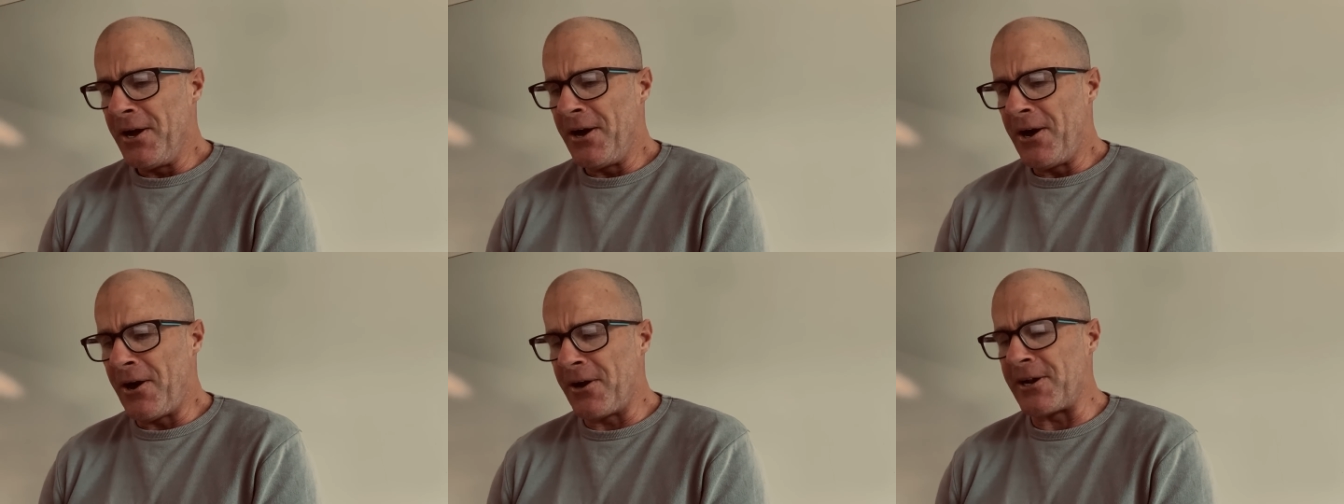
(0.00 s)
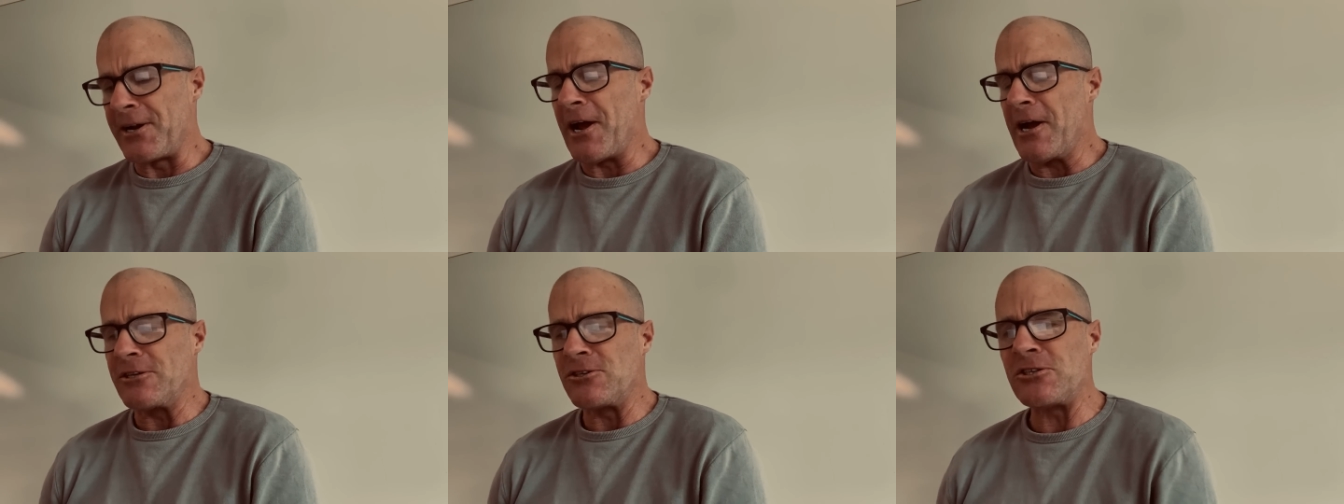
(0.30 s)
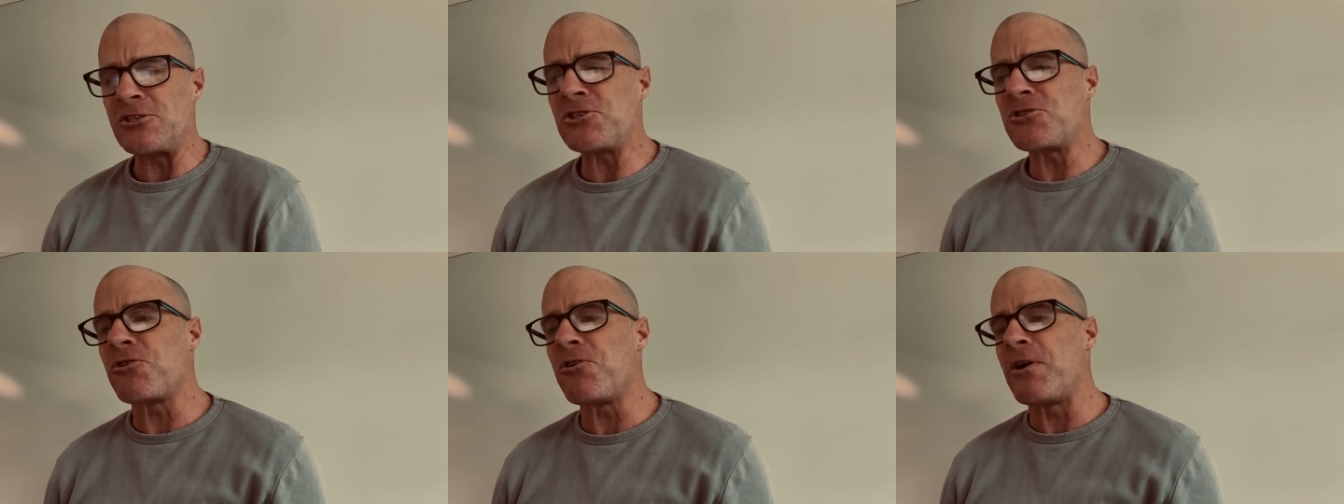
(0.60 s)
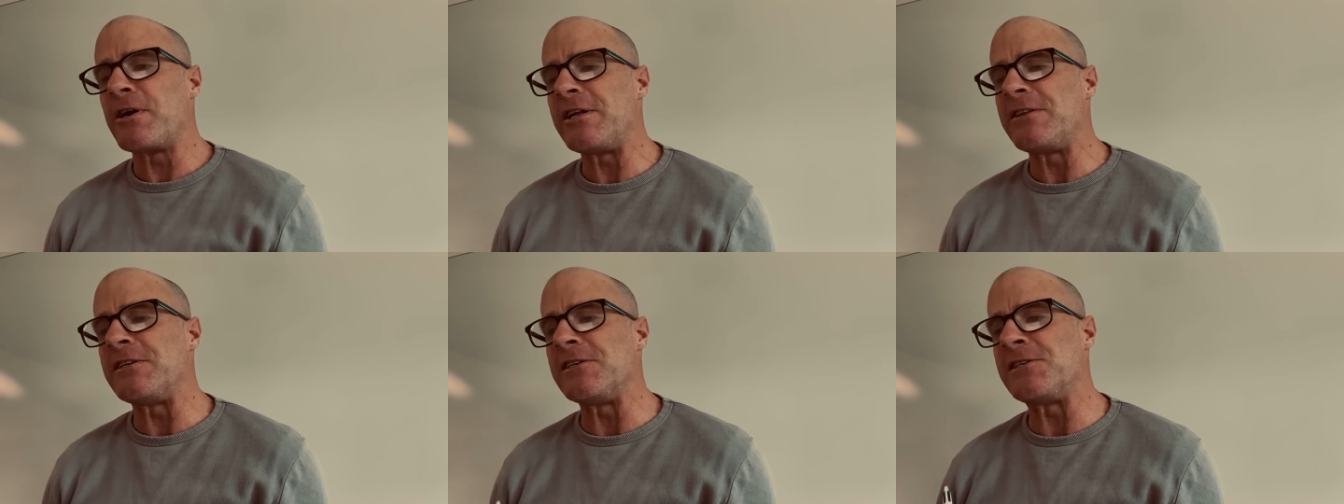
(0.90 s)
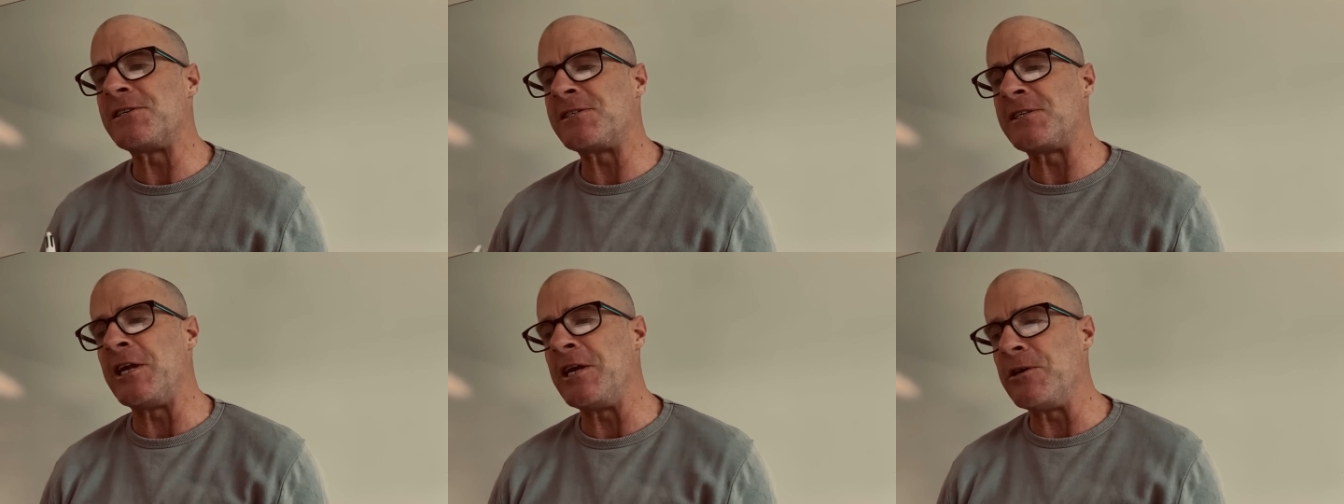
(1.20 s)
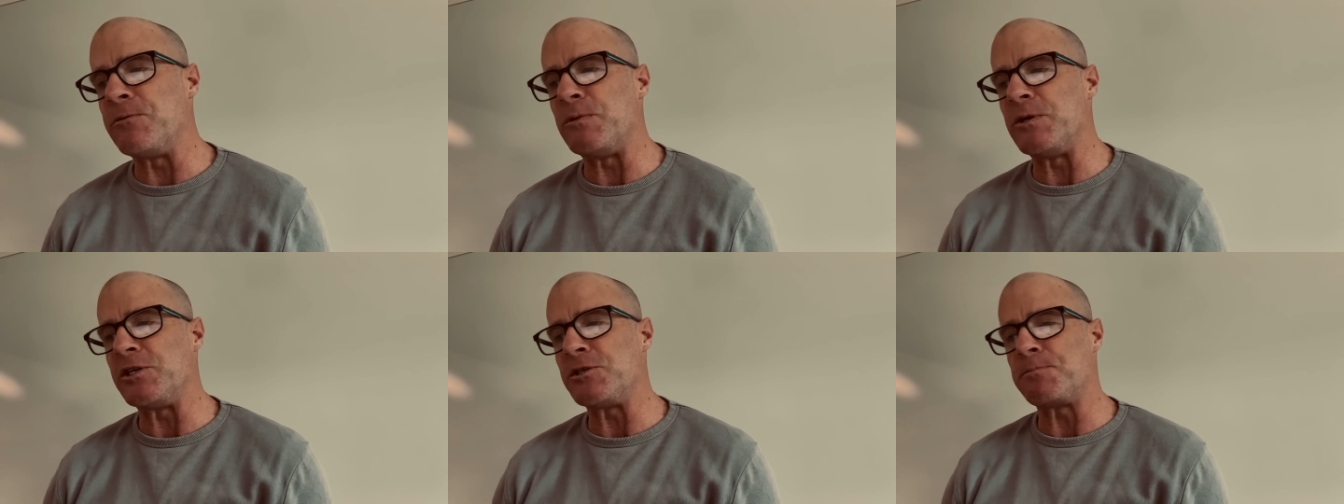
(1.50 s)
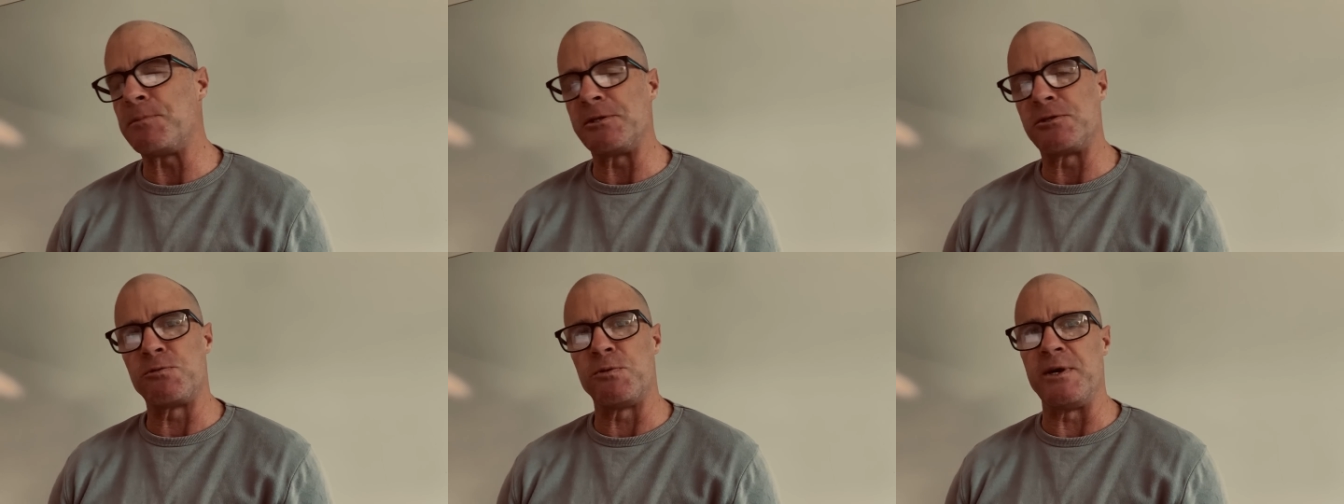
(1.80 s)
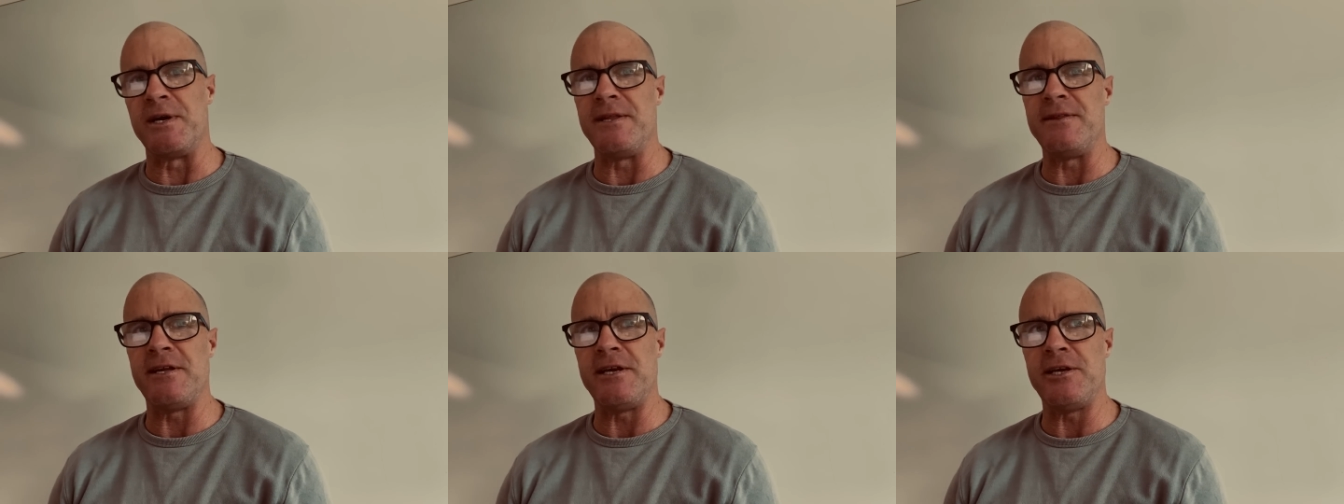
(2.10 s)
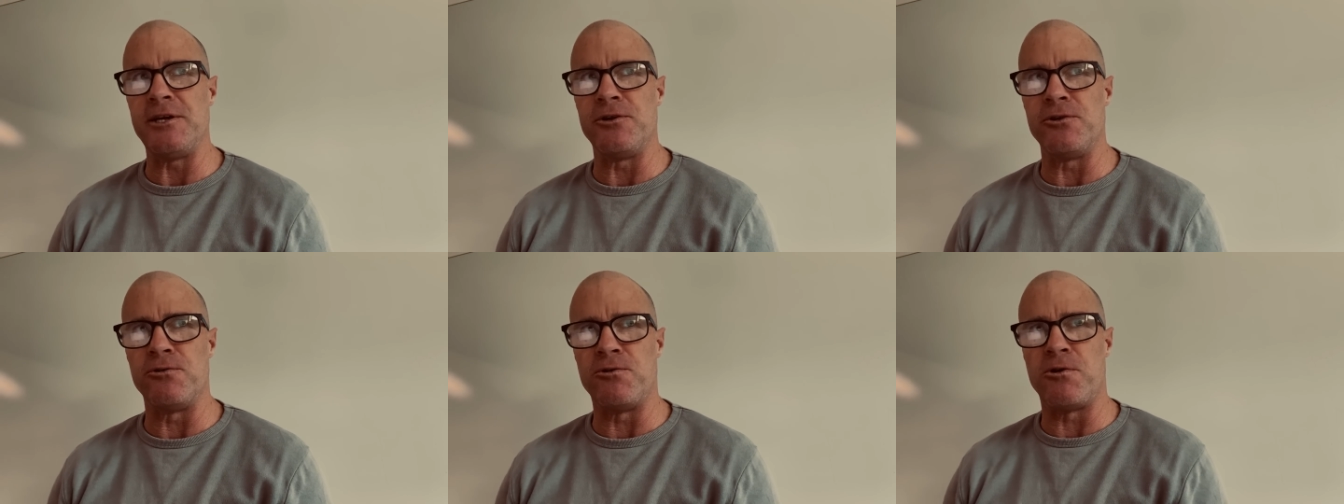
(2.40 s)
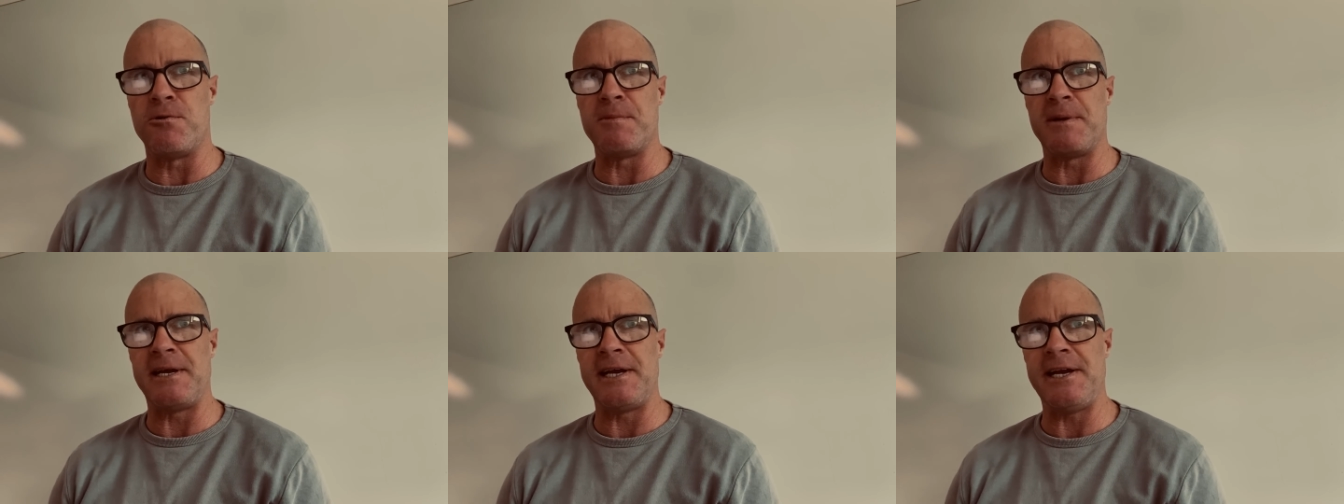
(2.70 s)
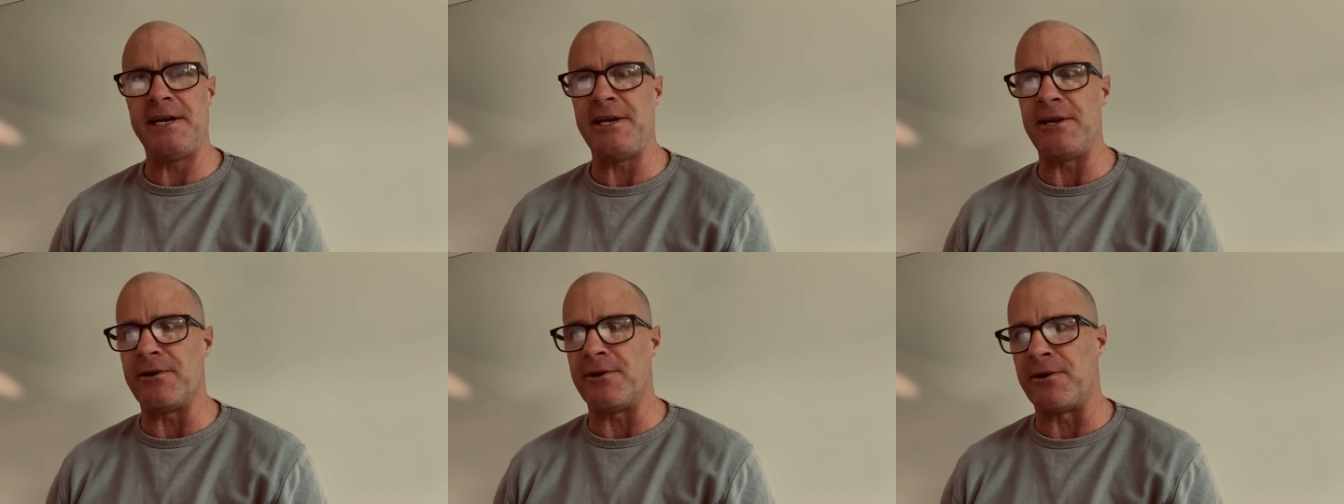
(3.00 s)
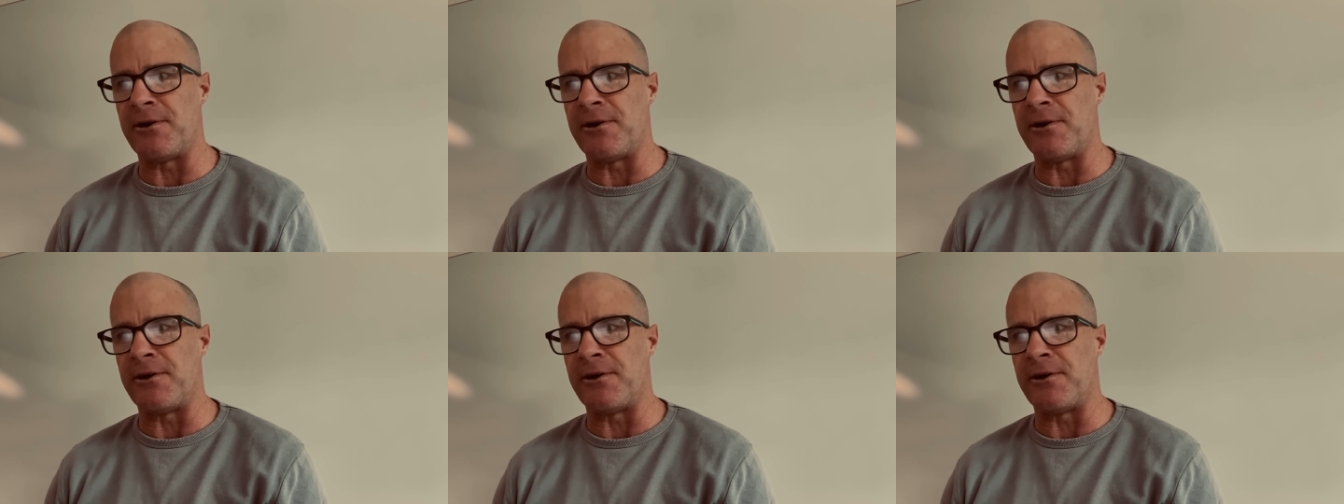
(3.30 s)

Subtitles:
don't know, just trying to distinguish between the enormity